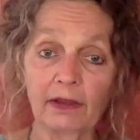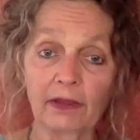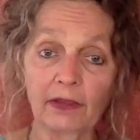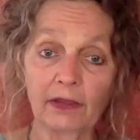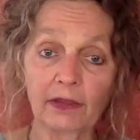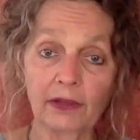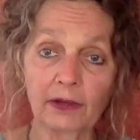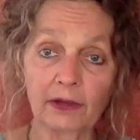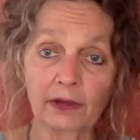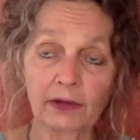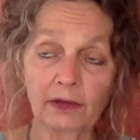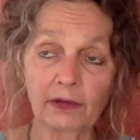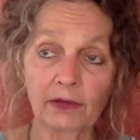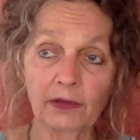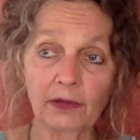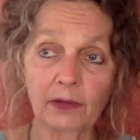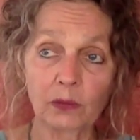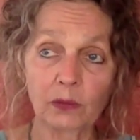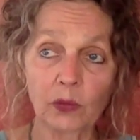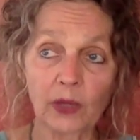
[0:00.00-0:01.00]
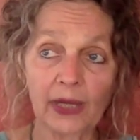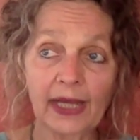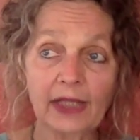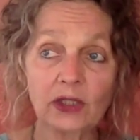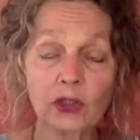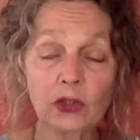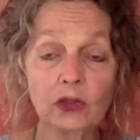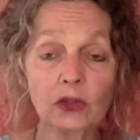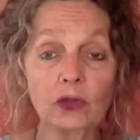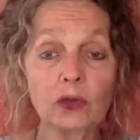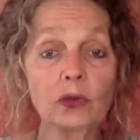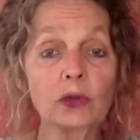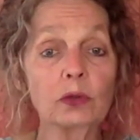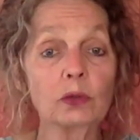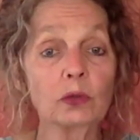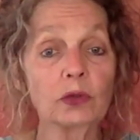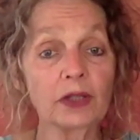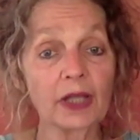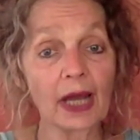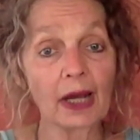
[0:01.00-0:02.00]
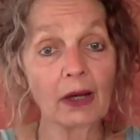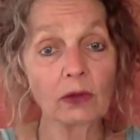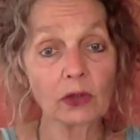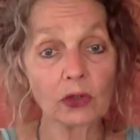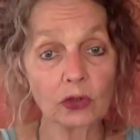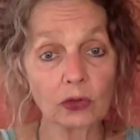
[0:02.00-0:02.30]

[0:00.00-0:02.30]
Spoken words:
the way to do it without